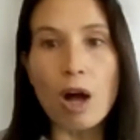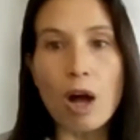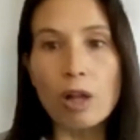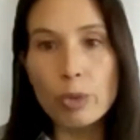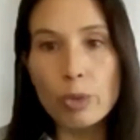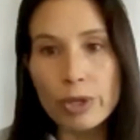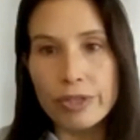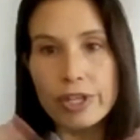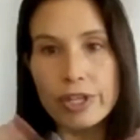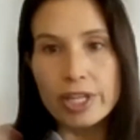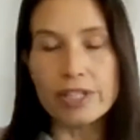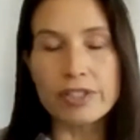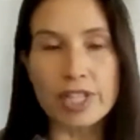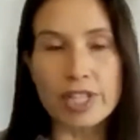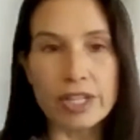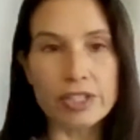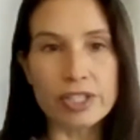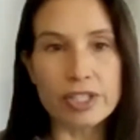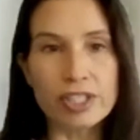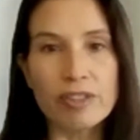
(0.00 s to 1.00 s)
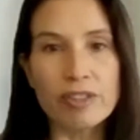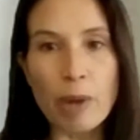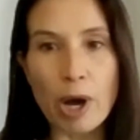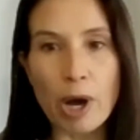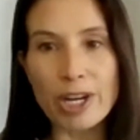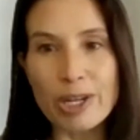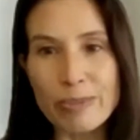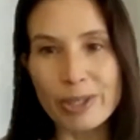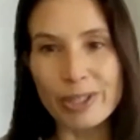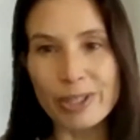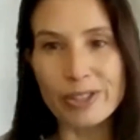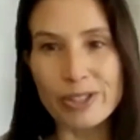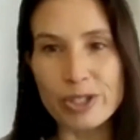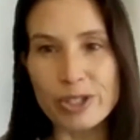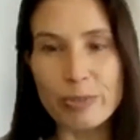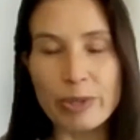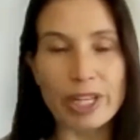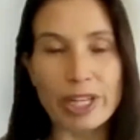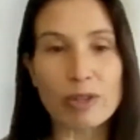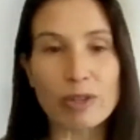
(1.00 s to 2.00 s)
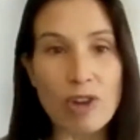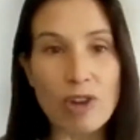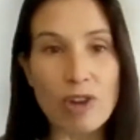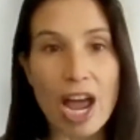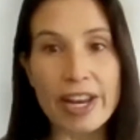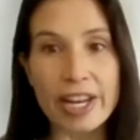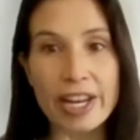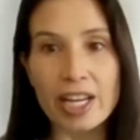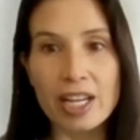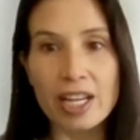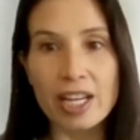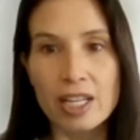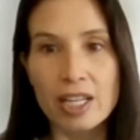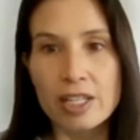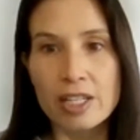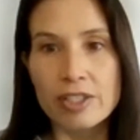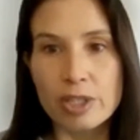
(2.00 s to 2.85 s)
all with the intention of bodybuilders being ready